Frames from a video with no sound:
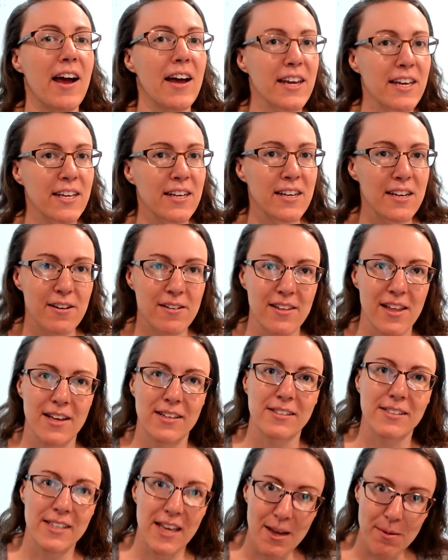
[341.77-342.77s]
I can hear that
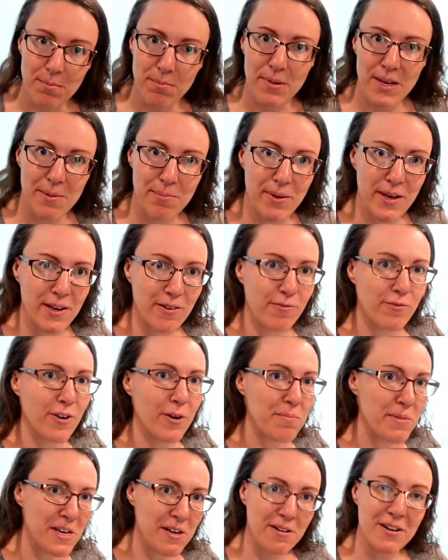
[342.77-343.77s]
same beeping from
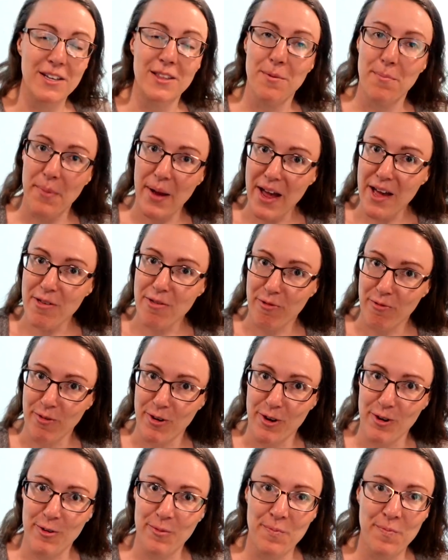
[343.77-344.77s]
here in the
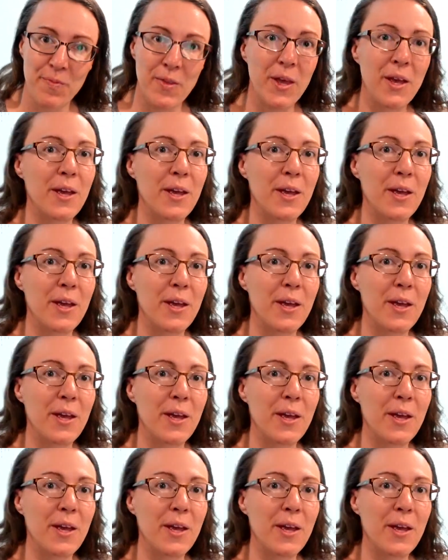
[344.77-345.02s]
bathroom